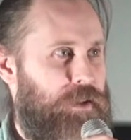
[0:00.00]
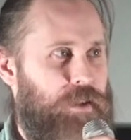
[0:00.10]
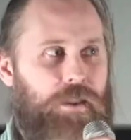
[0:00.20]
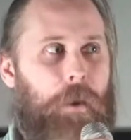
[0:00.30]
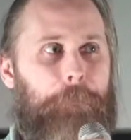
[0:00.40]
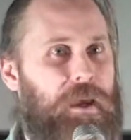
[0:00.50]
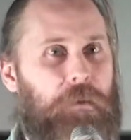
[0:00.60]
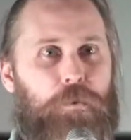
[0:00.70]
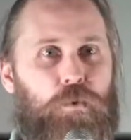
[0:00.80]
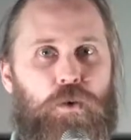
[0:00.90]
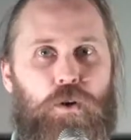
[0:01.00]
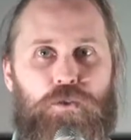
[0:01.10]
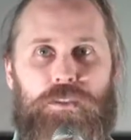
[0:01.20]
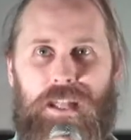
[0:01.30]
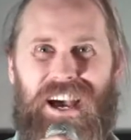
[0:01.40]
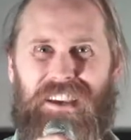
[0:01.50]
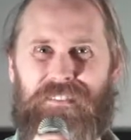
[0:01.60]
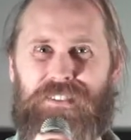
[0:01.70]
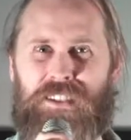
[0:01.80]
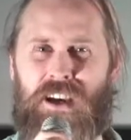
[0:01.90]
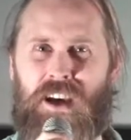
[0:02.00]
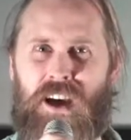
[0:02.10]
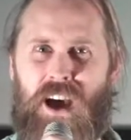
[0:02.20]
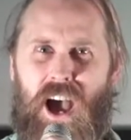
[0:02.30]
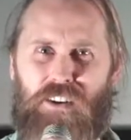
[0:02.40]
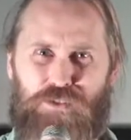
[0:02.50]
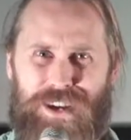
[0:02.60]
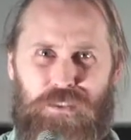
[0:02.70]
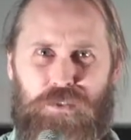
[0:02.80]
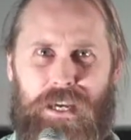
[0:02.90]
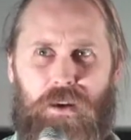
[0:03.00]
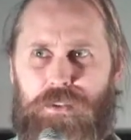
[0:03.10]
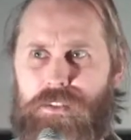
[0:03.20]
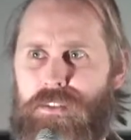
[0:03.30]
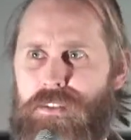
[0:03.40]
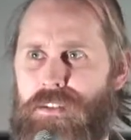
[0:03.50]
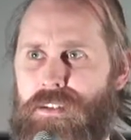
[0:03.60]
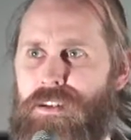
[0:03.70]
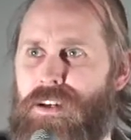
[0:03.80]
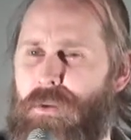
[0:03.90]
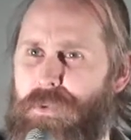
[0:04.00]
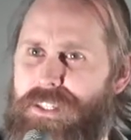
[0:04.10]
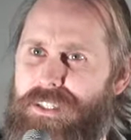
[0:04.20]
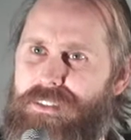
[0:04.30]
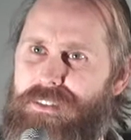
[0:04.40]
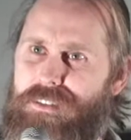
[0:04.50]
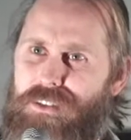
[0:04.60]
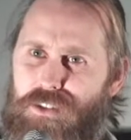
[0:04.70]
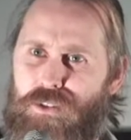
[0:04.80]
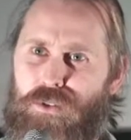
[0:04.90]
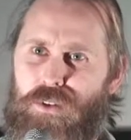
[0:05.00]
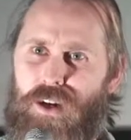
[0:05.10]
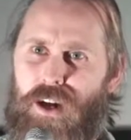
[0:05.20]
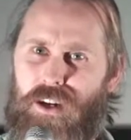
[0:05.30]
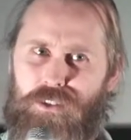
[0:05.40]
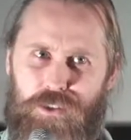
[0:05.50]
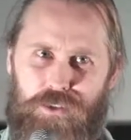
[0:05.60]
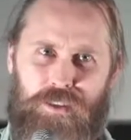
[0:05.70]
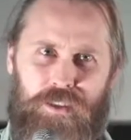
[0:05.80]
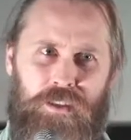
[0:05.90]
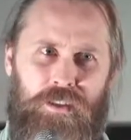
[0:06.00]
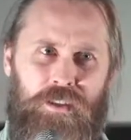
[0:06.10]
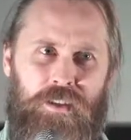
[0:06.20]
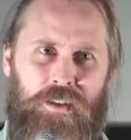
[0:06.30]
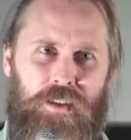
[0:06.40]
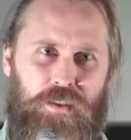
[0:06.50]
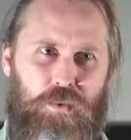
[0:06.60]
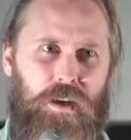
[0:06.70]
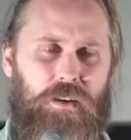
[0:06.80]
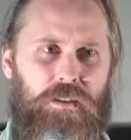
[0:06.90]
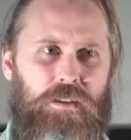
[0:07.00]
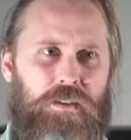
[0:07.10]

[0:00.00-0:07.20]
That there are people whose lives are around ours. And we need to do our duty as well.